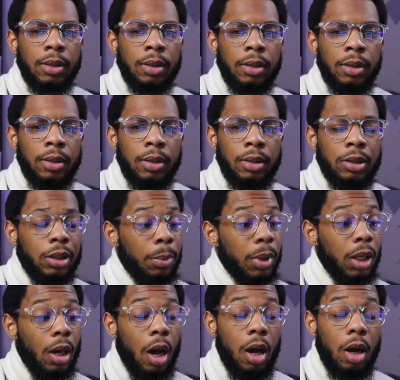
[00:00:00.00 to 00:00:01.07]
Some of
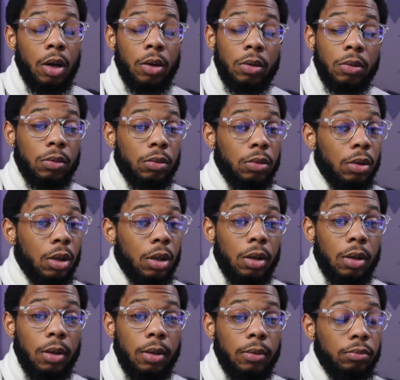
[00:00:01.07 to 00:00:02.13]
y'all
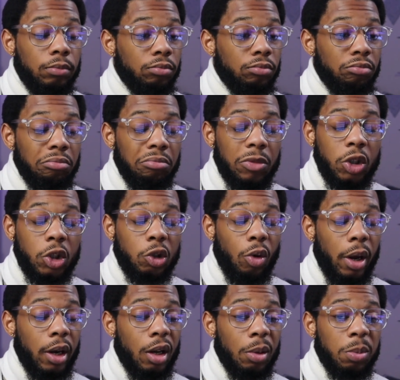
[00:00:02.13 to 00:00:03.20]
straight
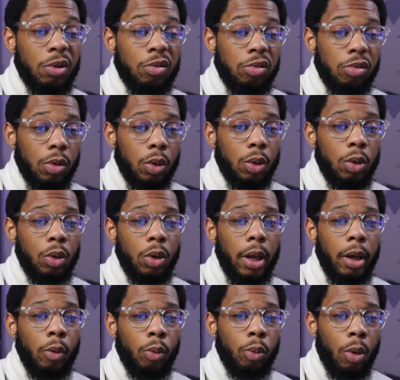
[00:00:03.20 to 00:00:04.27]
up cruel
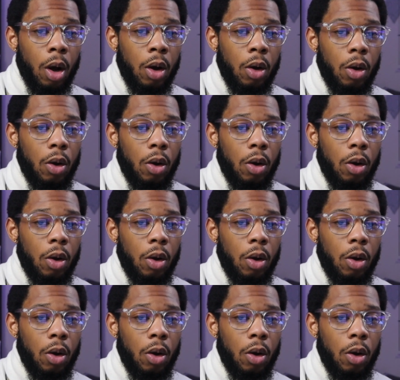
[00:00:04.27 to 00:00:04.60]
and wrong.